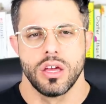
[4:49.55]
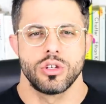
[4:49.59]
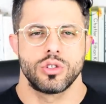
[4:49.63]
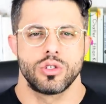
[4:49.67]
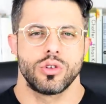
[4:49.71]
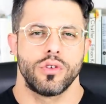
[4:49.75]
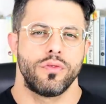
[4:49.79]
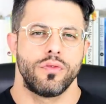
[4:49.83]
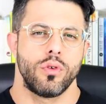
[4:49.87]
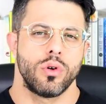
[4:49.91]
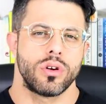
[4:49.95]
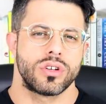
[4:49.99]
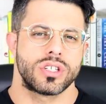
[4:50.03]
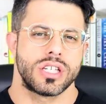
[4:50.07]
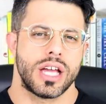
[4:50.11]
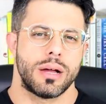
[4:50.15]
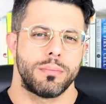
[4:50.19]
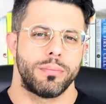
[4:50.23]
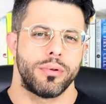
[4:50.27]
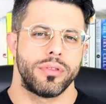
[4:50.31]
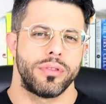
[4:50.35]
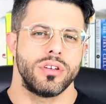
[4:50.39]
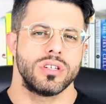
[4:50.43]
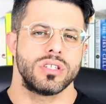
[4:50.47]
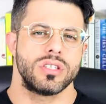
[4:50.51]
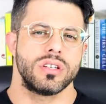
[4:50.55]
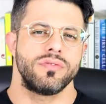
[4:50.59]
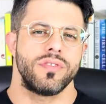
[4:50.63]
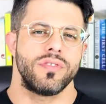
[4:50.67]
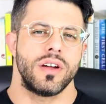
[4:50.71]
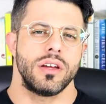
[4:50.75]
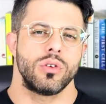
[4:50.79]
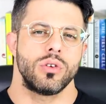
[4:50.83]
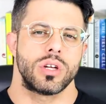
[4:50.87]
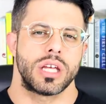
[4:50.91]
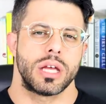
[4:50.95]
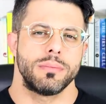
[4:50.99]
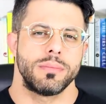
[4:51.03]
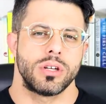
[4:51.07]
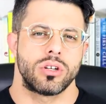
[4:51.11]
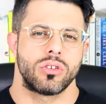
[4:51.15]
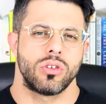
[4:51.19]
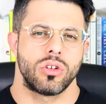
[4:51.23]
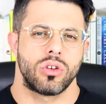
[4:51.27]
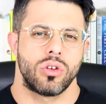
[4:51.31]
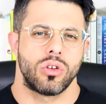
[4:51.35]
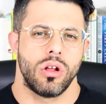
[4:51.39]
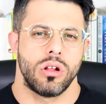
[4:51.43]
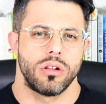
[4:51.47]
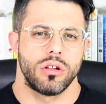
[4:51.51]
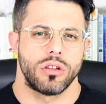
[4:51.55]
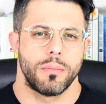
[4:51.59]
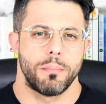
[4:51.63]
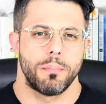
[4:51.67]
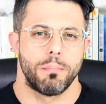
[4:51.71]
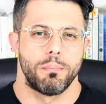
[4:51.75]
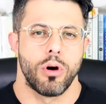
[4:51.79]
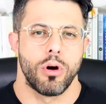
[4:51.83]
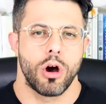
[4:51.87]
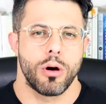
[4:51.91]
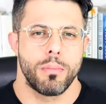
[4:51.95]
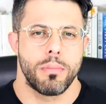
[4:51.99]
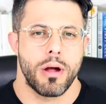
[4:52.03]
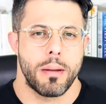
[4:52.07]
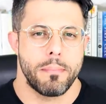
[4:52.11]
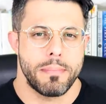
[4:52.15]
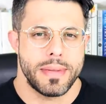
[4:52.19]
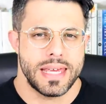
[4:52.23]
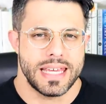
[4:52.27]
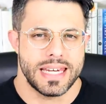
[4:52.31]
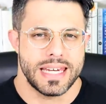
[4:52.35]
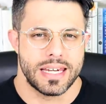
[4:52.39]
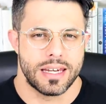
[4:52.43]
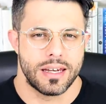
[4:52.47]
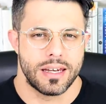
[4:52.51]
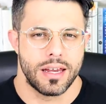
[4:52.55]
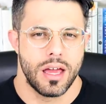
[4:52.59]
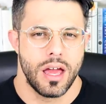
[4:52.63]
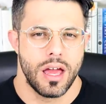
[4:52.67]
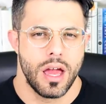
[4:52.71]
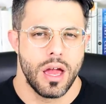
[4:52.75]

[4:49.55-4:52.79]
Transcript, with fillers: So for example, there's a phytochemical called berbamine.